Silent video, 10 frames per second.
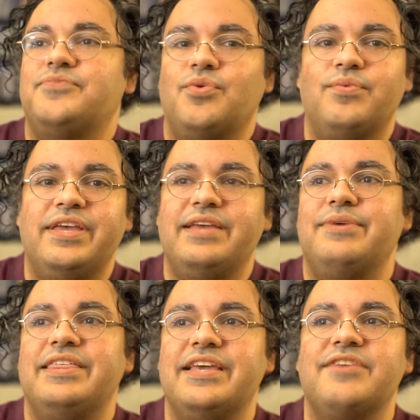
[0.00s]

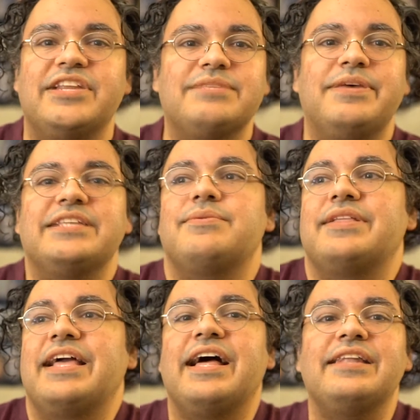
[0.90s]
We think of it as being something
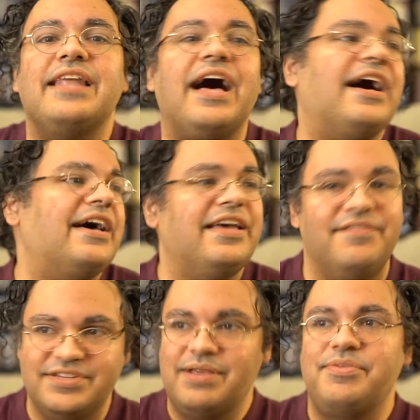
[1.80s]
like
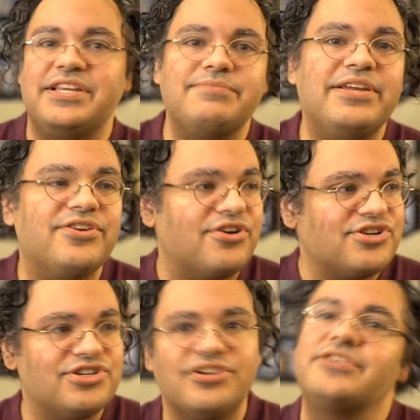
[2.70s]
alive, something to be
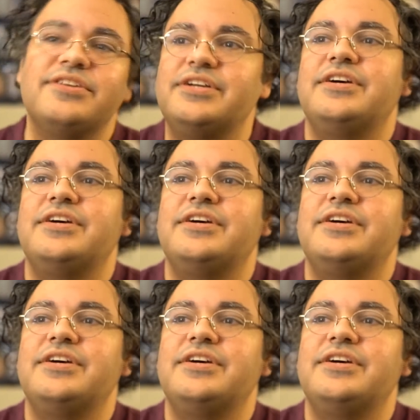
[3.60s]
nurtured.